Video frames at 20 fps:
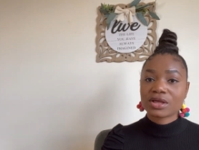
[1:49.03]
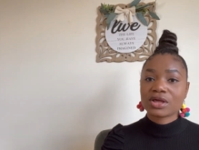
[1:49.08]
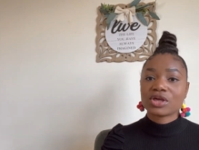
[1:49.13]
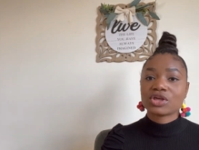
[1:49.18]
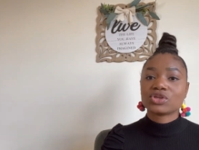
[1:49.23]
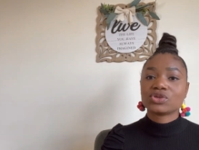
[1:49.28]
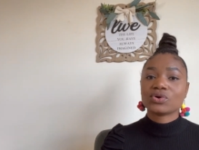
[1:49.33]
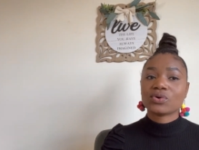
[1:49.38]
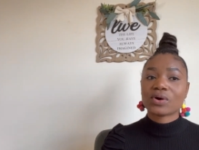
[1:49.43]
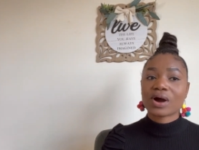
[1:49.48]

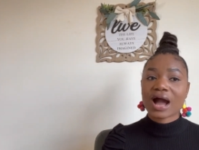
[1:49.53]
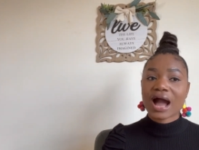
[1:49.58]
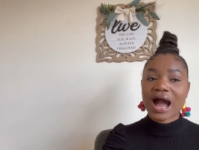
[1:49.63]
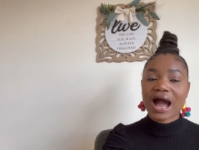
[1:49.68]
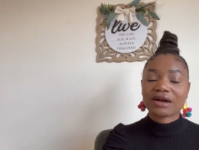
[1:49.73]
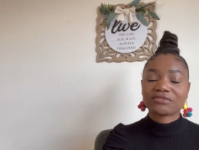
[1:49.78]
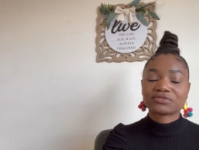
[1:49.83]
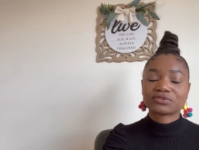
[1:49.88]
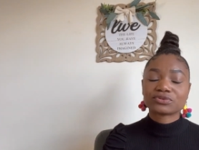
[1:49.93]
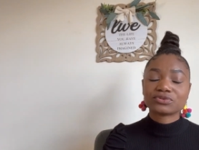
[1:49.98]
you
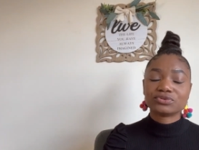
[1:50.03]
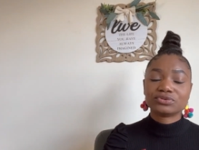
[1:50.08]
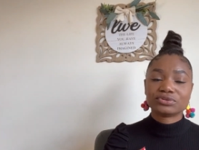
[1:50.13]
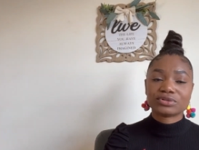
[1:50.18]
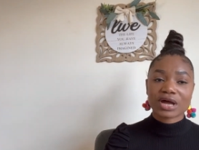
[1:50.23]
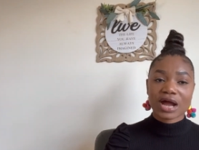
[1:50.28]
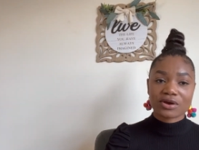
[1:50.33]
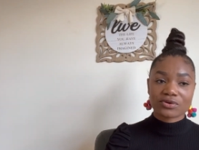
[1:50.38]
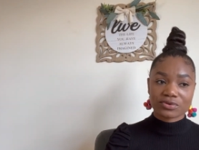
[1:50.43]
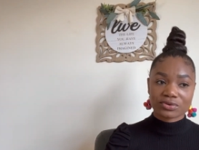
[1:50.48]
have to
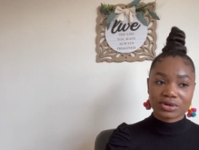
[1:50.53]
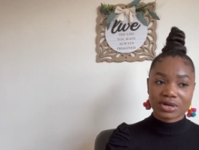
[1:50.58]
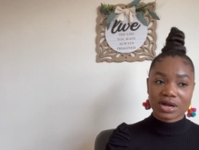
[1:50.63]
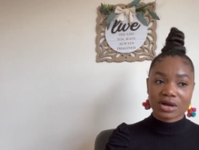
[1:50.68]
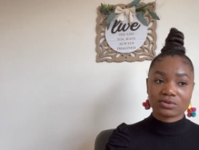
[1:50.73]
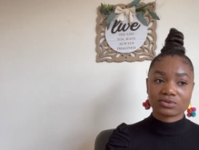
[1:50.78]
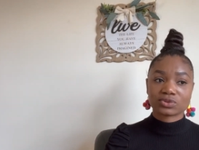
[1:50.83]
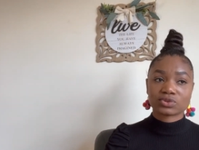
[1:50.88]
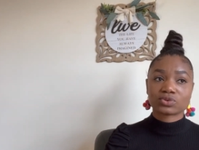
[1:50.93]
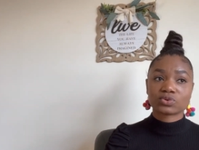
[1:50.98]
narrow
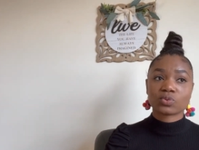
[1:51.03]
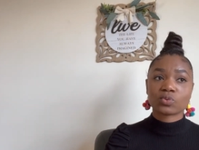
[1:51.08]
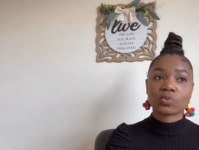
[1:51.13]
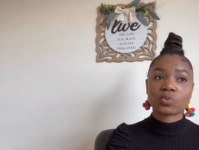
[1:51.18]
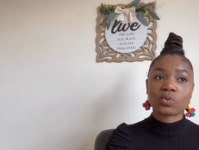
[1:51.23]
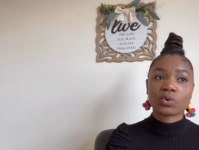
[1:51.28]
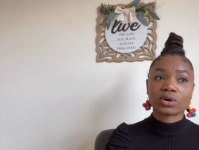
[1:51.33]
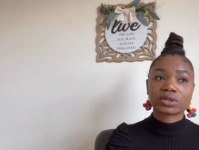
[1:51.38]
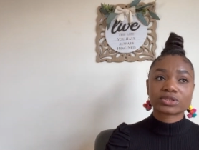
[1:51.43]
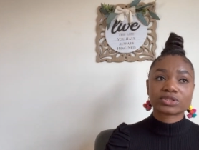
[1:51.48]
down to
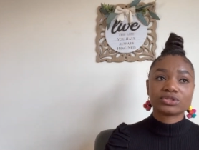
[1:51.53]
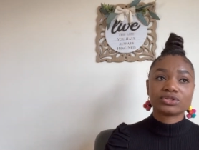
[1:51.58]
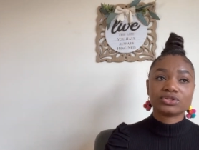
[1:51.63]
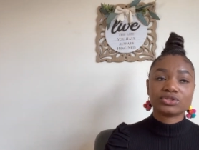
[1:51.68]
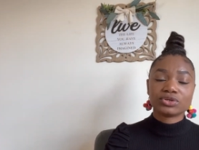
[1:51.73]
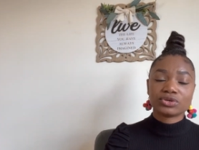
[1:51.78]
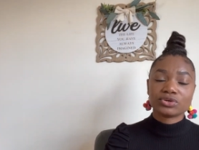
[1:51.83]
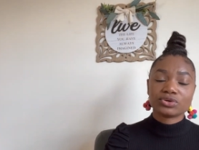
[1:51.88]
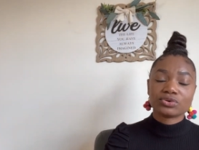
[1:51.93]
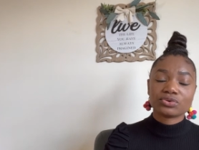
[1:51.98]
what do
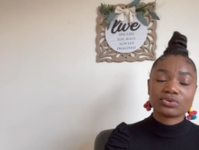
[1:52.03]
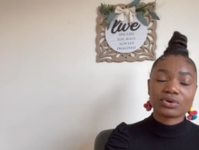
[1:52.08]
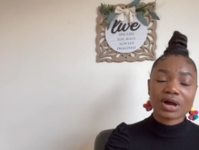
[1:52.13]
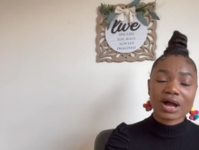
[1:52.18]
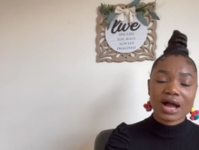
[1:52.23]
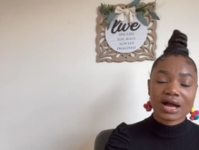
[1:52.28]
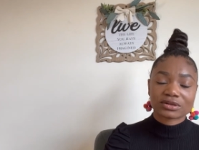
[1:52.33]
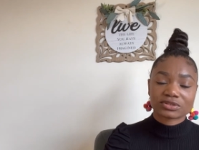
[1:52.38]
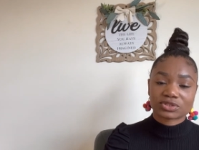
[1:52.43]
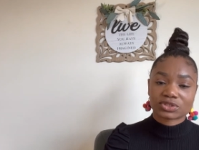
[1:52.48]
you
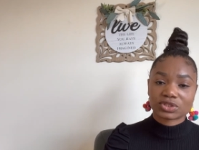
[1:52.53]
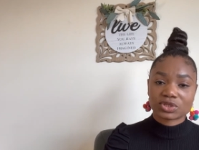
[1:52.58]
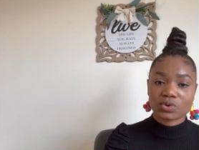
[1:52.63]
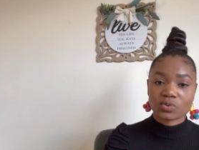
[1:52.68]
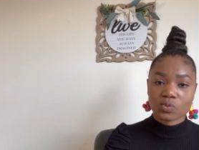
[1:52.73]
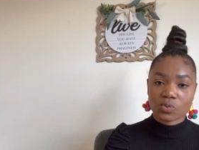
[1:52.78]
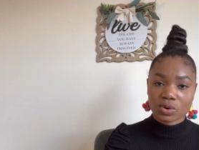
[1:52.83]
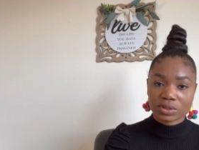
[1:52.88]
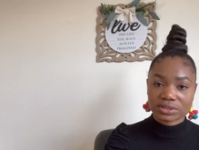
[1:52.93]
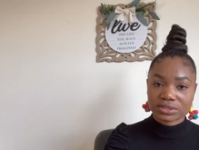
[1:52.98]
actually
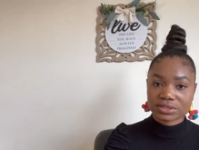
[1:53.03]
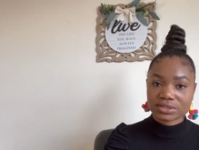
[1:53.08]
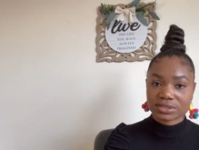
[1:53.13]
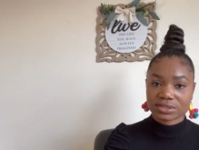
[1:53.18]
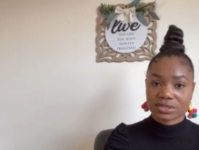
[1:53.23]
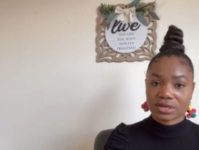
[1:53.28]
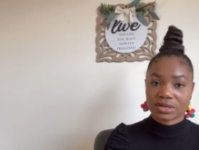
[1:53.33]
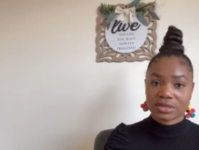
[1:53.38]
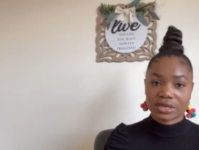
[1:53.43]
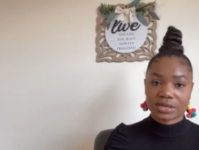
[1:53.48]
want to
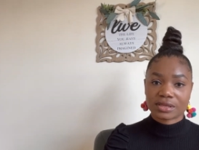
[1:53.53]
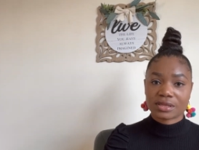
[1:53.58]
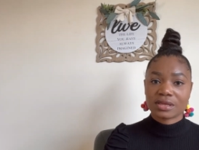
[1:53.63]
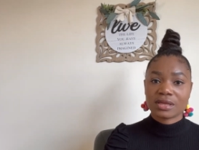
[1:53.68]
study.